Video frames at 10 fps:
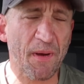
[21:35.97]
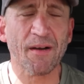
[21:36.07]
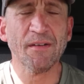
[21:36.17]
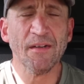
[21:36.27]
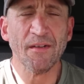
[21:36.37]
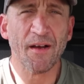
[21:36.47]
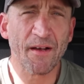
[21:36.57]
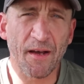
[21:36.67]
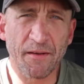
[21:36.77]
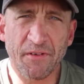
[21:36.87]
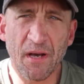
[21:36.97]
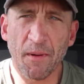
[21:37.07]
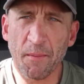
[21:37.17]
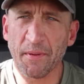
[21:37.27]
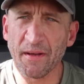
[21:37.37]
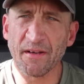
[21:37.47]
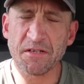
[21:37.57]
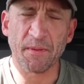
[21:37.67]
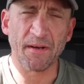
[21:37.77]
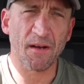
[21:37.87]
But again, come up here,
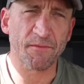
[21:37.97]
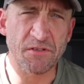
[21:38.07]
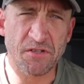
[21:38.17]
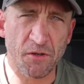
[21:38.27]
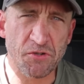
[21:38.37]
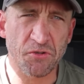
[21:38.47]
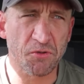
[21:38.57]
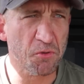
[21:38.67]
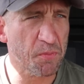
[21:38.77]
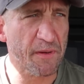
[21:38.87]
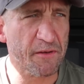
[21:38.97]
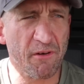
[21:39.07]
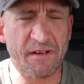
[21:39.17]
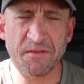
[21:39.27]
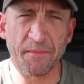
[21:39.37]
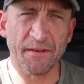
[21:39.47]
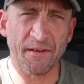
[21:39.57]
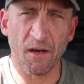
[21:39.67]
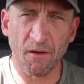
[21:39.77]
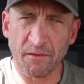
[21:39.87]
it's been a lovely social, been great to meet
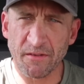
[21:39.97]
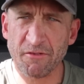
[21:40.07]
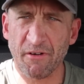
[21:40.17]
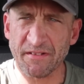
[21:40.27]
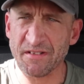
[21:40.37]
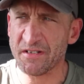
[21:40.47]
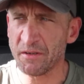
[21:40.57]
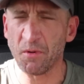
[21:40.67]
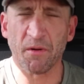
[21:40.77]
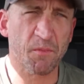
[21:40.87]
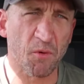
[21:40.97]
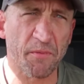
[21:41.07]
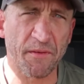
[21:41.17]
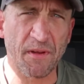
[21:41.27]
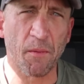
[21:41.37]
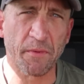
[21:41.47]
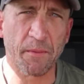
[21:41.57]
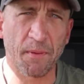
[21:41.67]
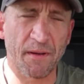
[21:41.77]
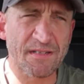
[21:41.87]
the owners, great to see what they've done with
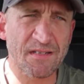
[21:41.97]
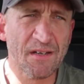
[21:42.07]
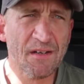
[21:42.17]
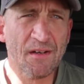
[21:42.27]
the place.